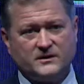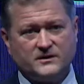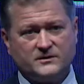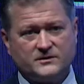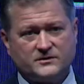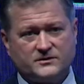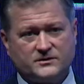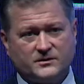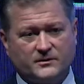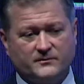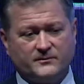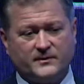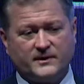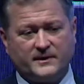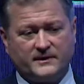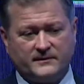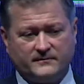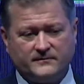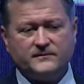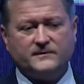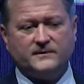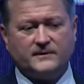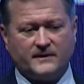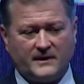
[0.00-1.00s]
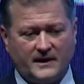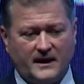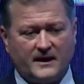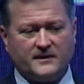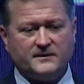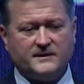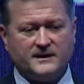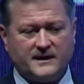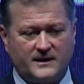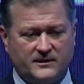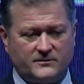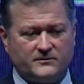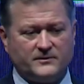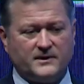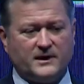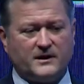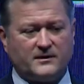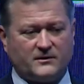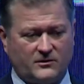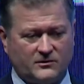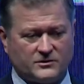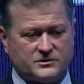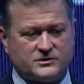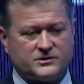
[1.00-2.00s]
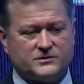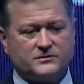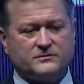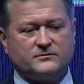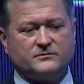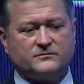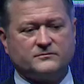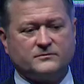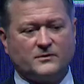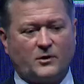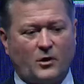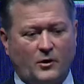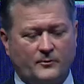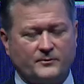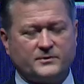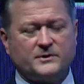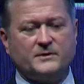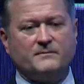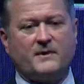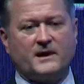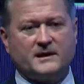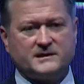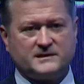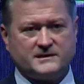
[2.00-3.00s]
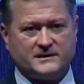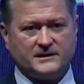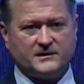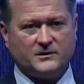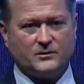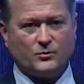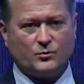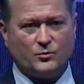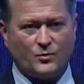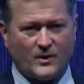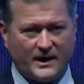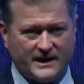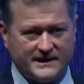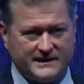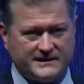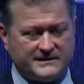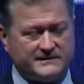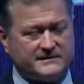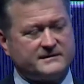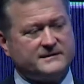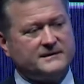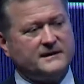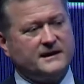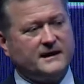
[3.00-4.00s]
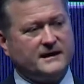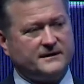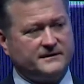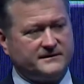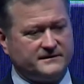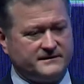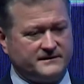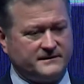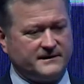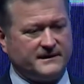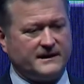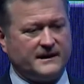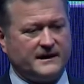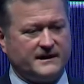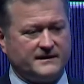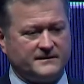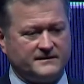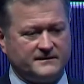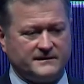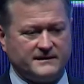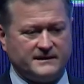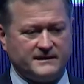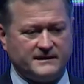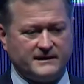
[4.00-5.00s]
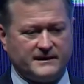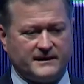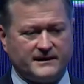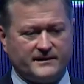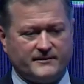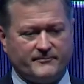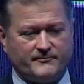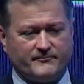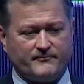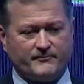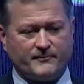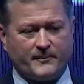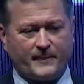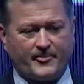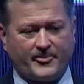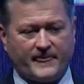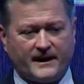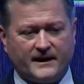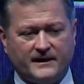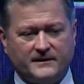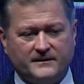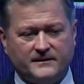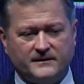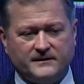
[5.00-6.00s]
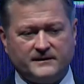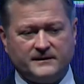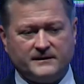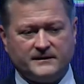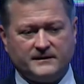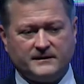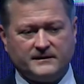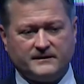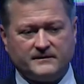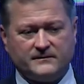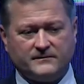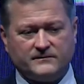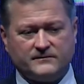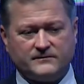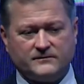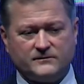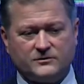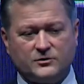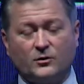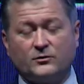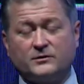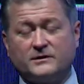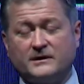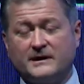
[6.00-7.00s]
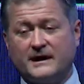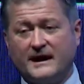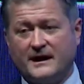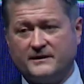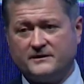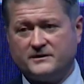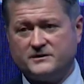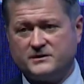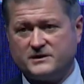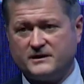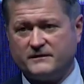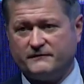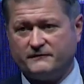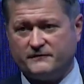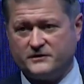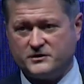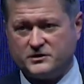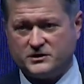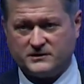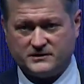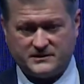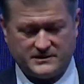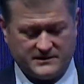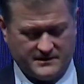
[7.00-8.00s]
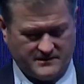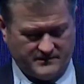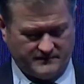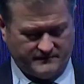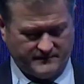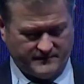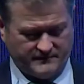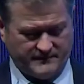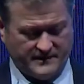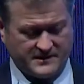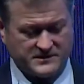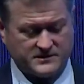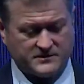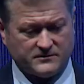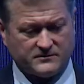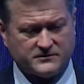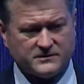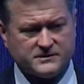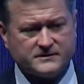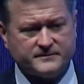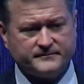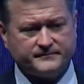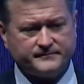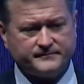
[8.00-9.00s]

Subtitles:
So, but and there we are also optimizing the weight and the total energy efficiency of the vessels.